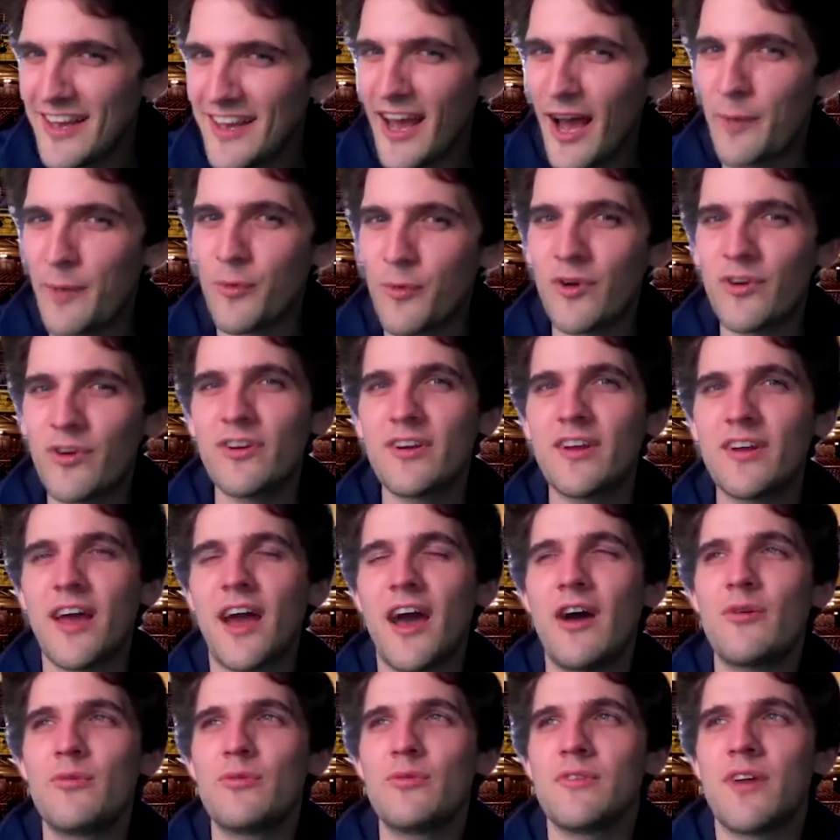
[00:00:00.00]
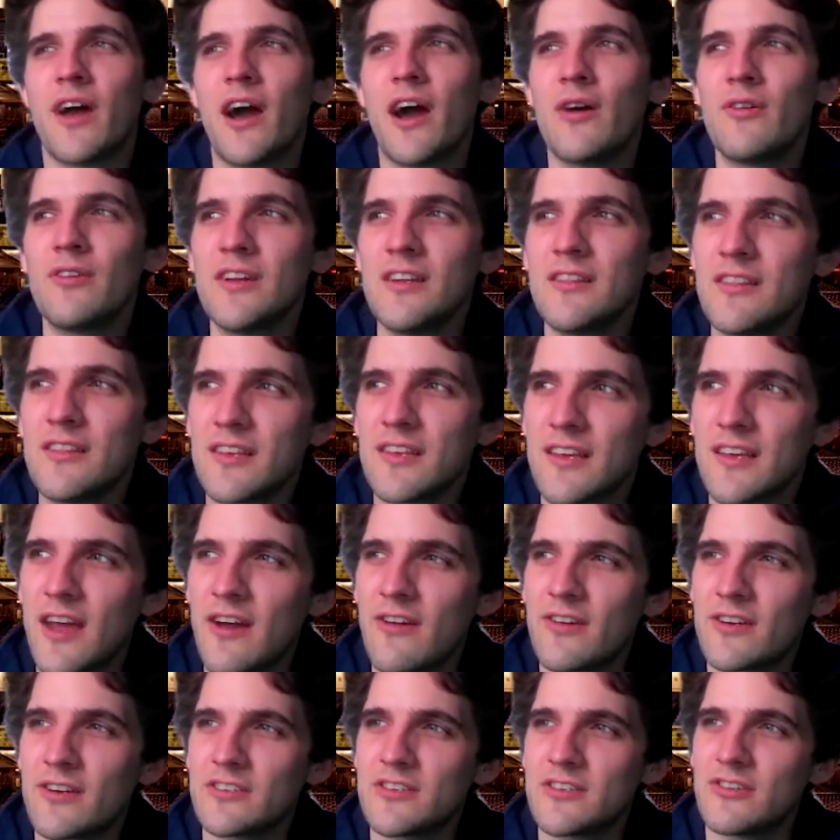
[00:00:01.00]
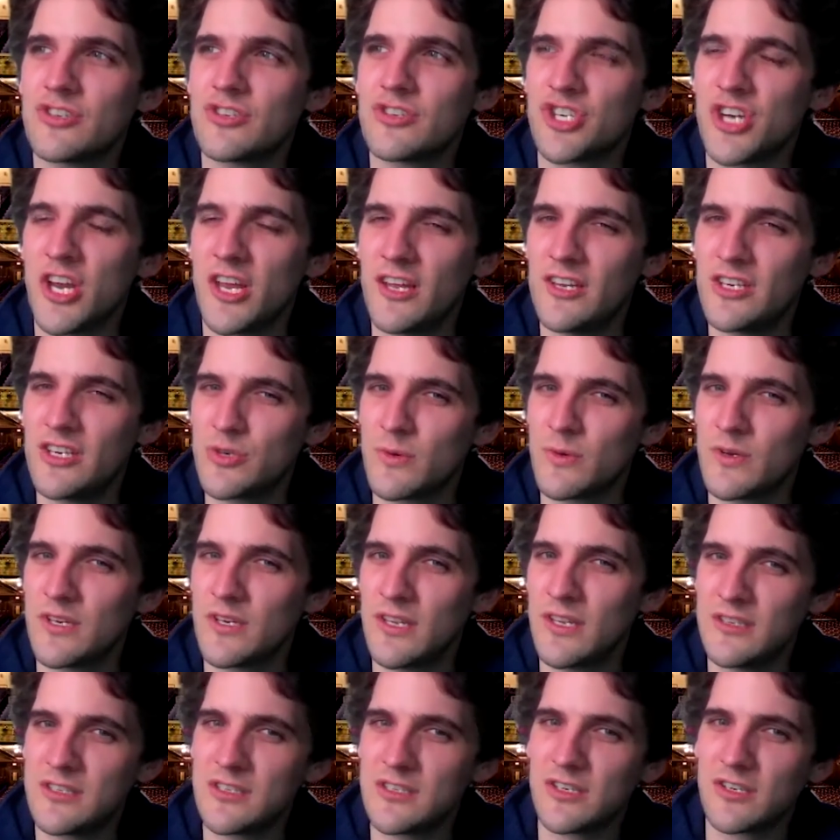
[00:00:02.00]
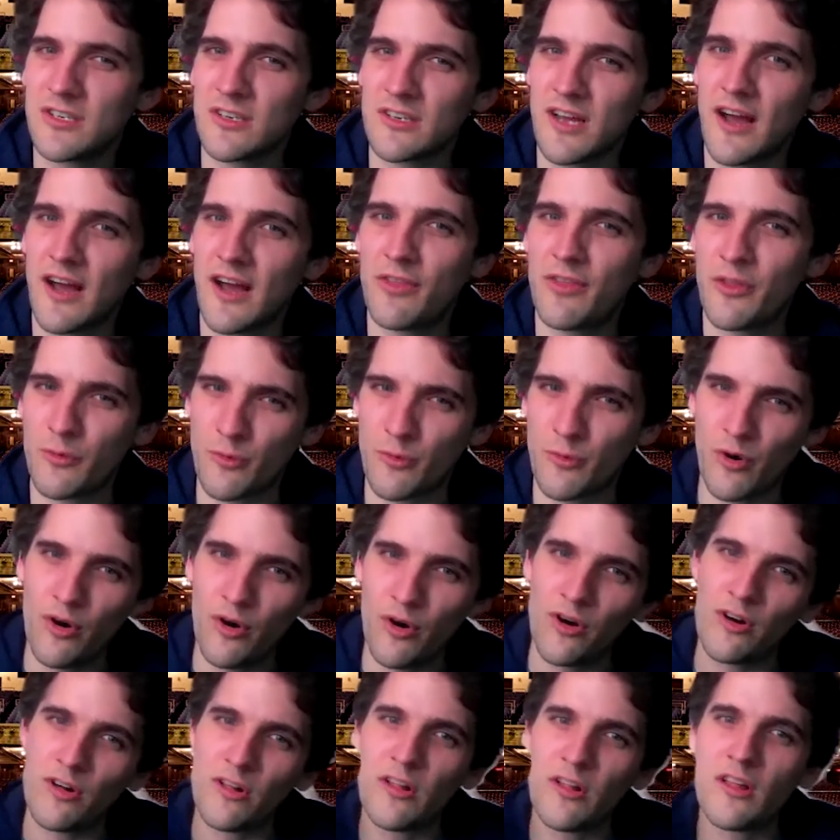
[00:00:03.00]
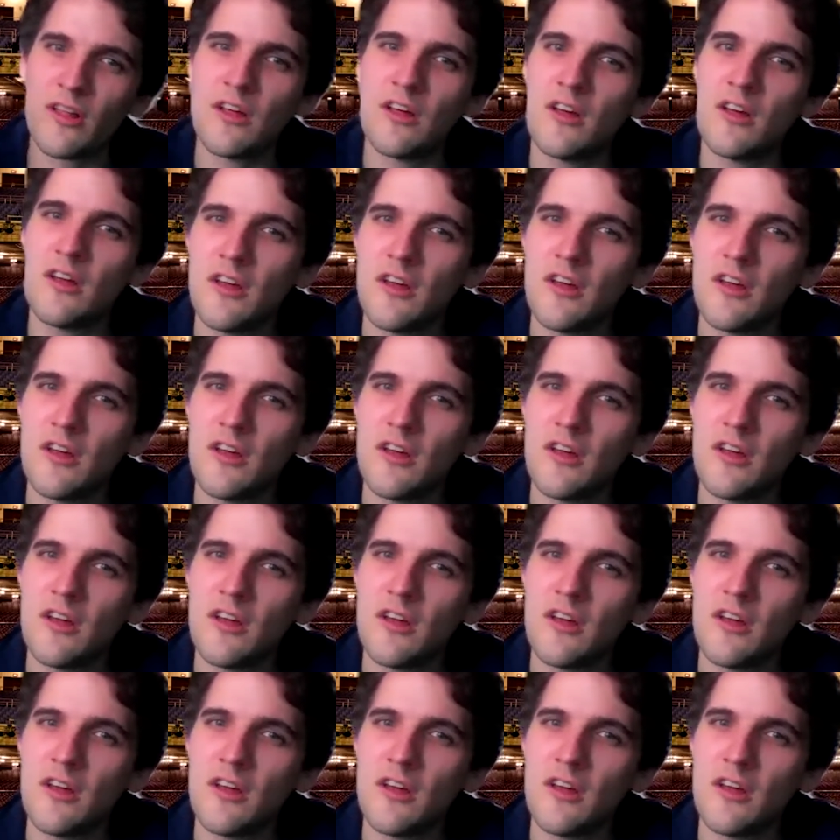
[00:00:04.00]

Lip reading: I'm wondering how did the character change when he took on the role,